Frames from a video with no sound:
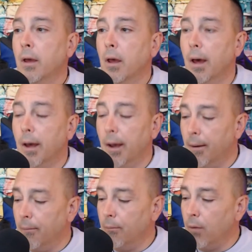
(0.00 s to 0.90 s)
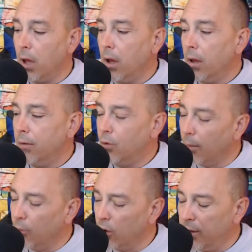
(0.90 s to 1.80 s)
I'm
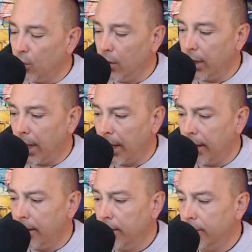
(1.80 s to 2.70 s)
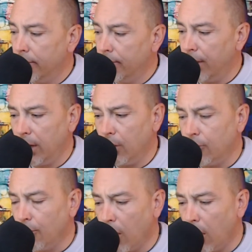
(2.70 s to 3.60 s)
going to be doing a video
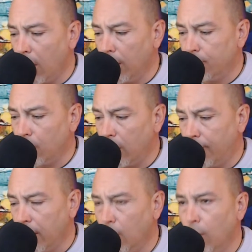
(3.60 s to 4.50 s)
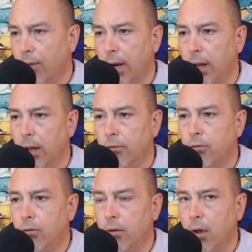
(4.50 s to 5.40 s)
tomorrow. I'm trying to figure out what that
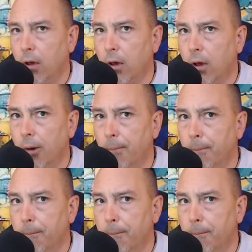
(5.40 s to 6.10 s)
is. I